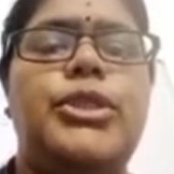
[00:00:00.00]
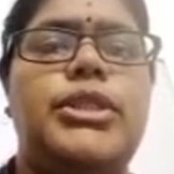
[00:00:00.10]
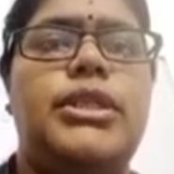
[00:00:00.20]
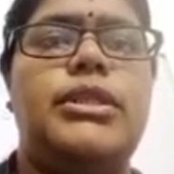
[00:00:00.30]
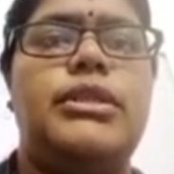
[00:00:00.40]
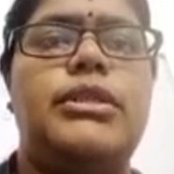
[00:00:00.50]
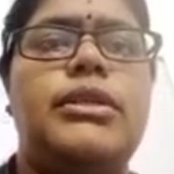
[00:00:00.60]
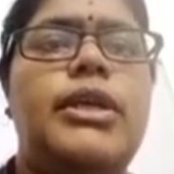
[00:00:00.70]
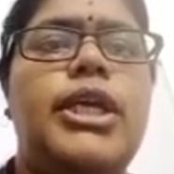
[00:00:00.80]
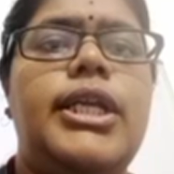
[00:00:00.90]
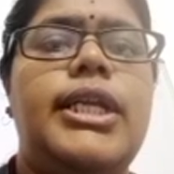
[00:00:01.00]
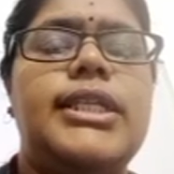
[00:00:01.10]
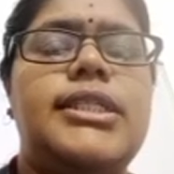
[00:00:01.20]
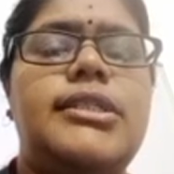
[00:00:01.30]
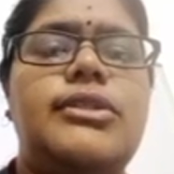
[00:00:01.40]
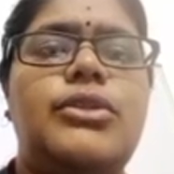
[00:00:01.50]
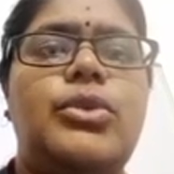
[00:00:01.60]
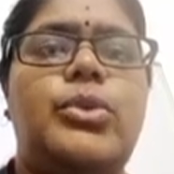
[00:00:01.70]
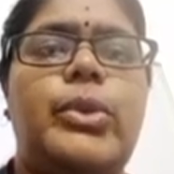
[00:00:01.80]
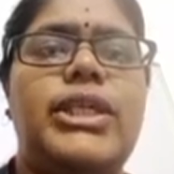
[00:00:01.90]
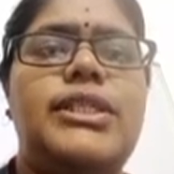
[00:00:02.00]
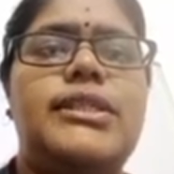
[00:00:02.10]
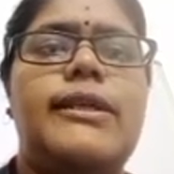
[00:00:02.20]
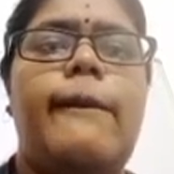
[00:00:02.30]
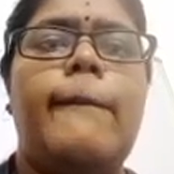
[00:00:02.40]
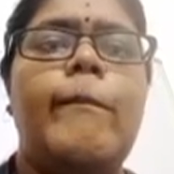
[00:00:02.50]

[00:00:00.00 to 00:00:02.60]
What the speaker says: in it. Next is the nutrients.